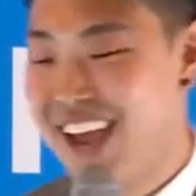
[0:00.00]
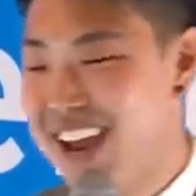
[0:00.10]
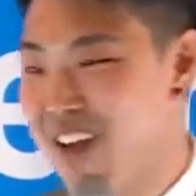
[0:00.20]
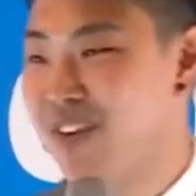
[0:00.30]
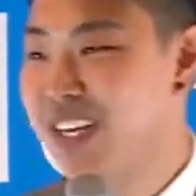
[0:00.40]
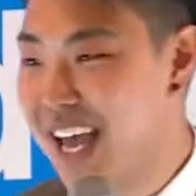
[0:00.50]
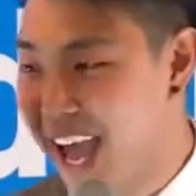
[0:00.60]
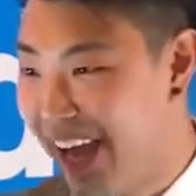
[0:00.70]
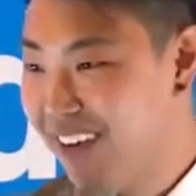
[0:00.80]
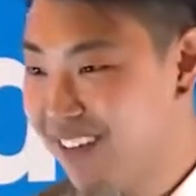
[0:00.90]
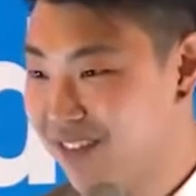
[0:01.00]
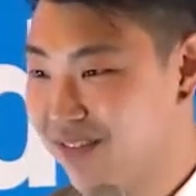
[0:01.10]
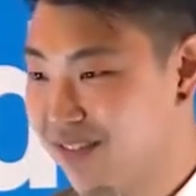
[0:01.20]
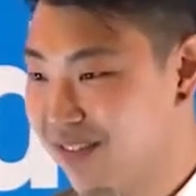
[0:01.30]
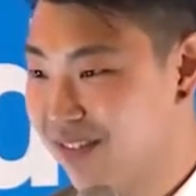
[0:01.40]
And every day,
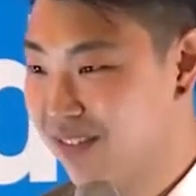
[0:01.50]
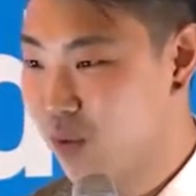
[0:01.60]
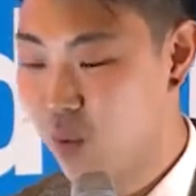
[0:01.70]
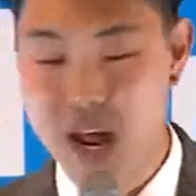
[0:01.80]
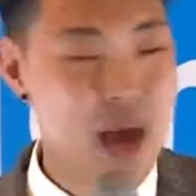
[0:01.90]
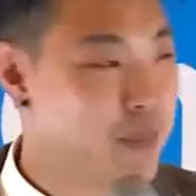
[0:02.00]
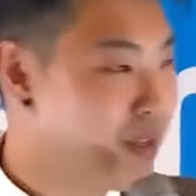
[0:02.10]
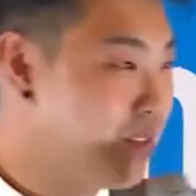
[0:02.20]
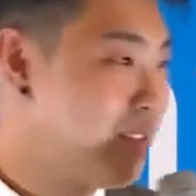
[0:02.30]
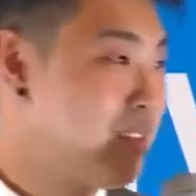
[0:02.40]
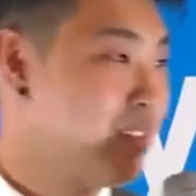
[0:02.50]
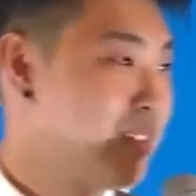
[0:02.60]
what happens?